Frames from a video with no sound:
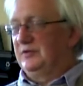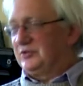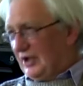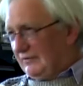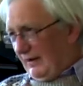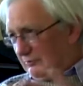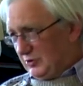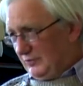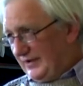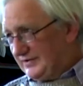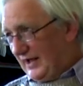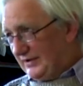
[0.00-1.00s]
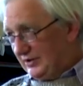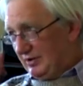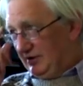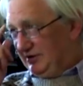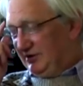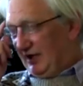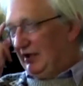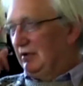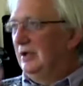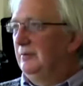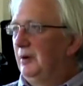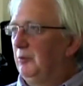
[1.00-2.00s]
Sorry, that was all very technical and
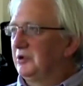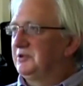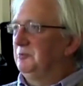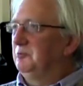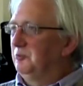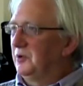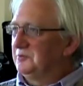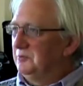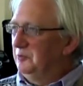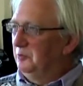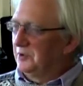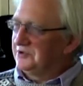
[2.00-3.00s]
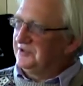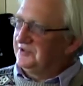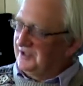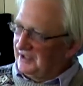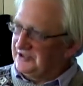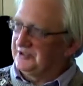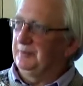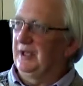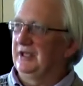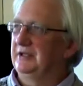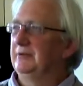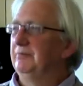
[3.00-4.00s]
dull, but what it does
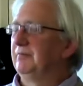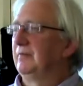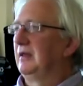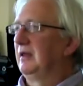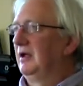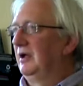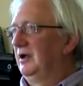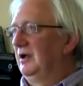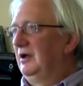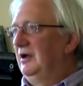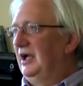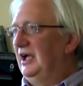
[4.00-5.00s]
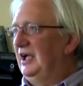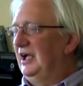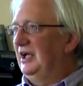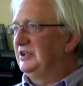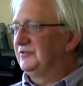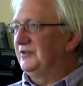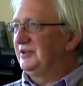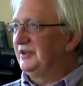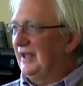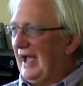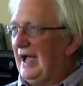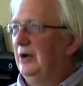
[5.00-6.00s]
mean is that
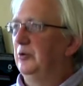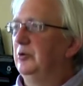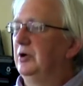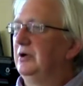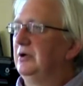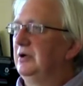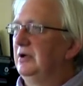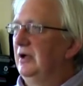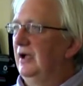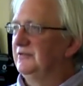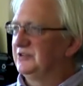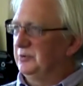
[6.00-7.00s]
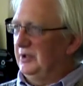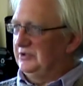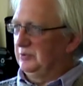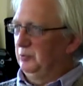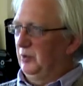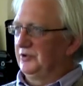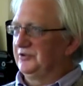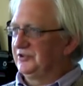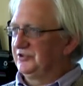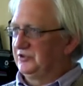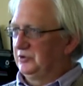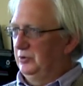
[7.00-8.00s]
now, if Sweden
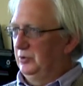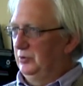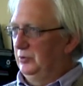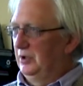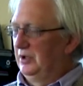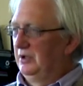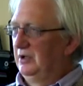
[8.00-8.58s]
wants to